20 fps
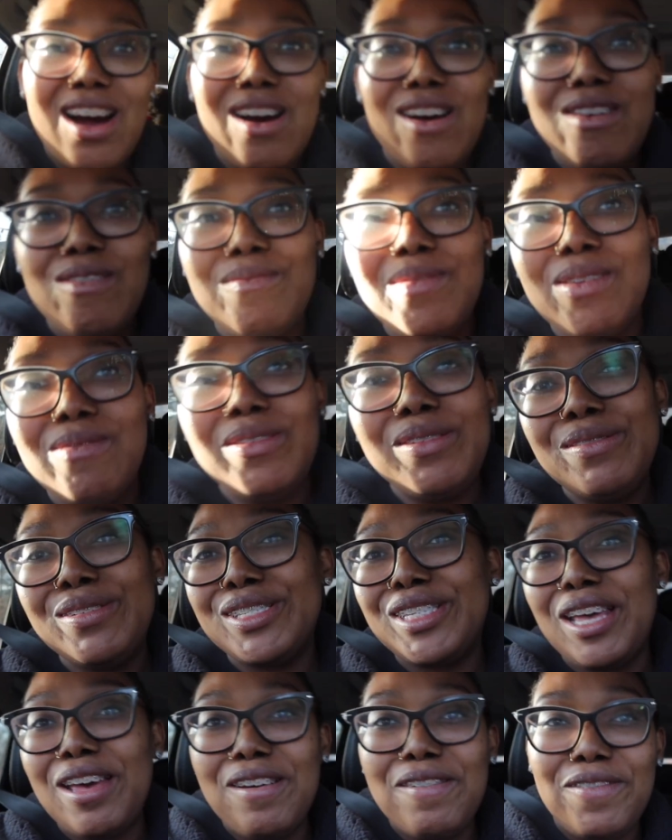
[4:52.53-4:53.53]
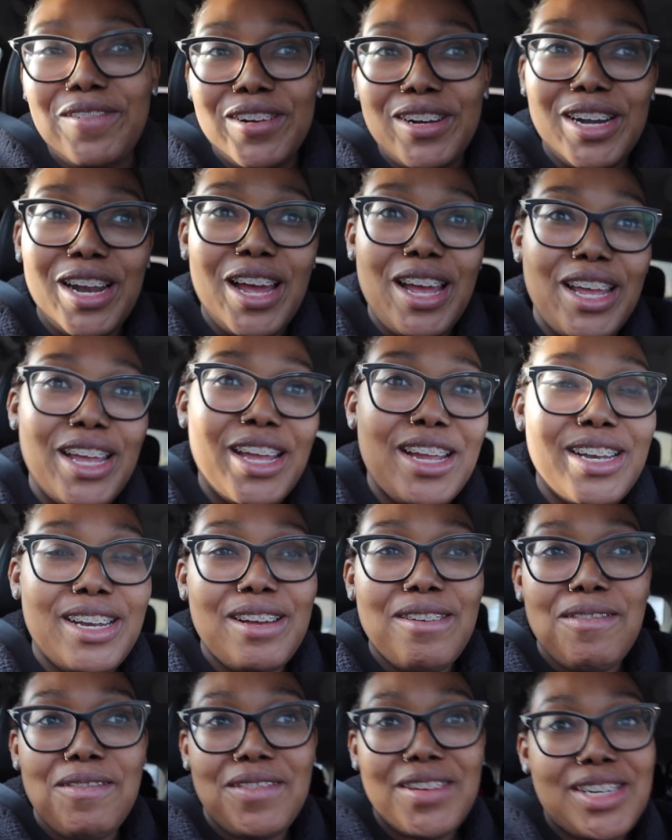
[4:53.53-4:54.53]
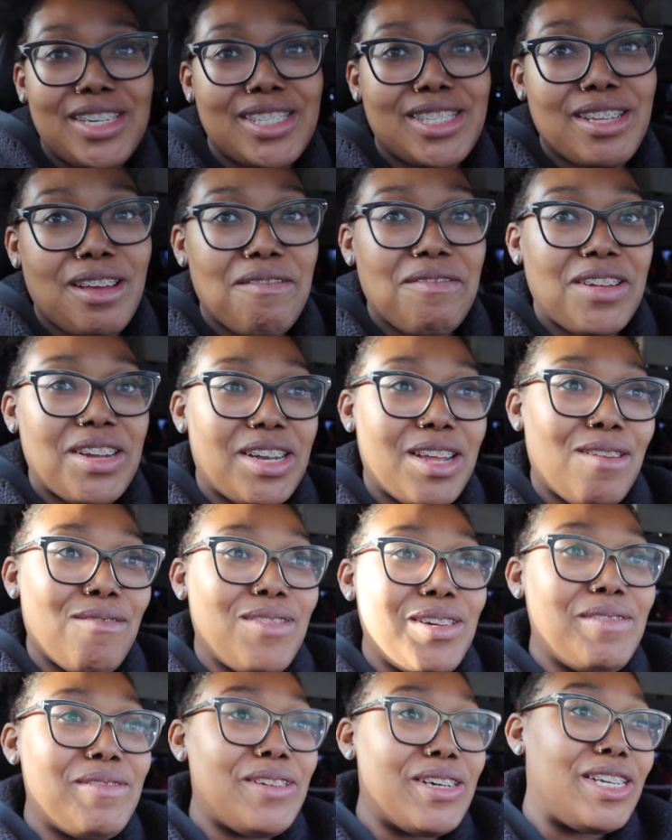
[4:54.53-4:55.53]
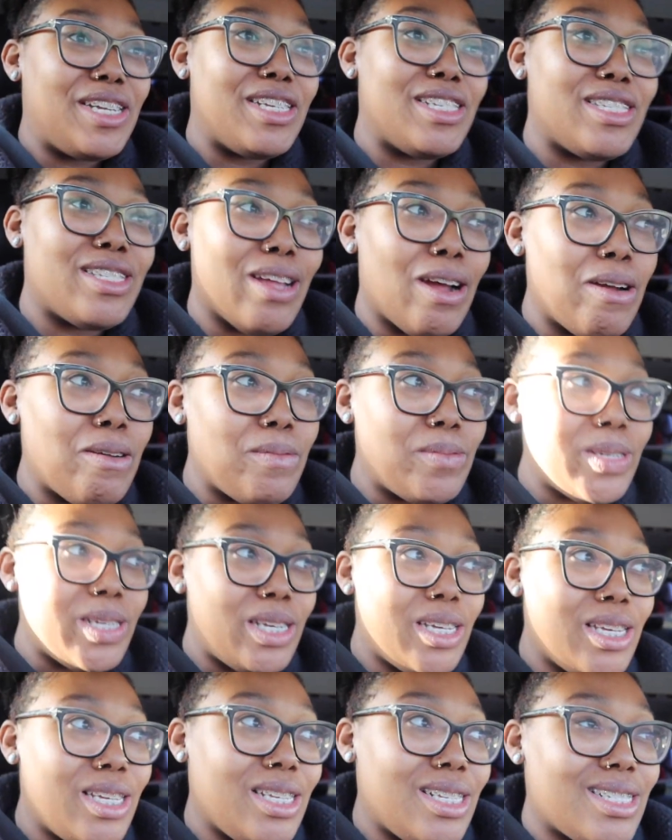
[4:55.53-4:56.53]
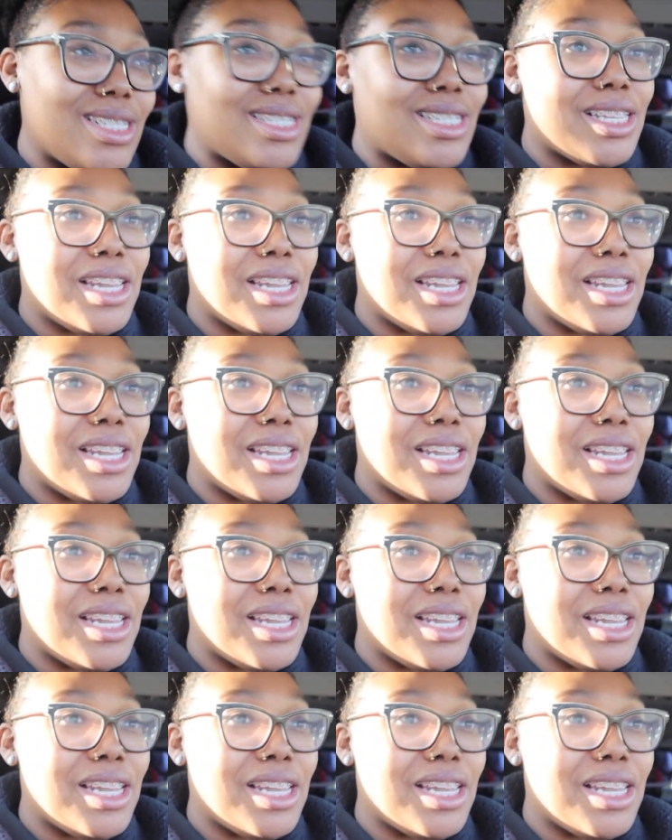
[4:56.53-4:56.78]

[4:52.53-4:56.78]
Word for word: home and we was in for the night and then we discovered that we wanted starbies,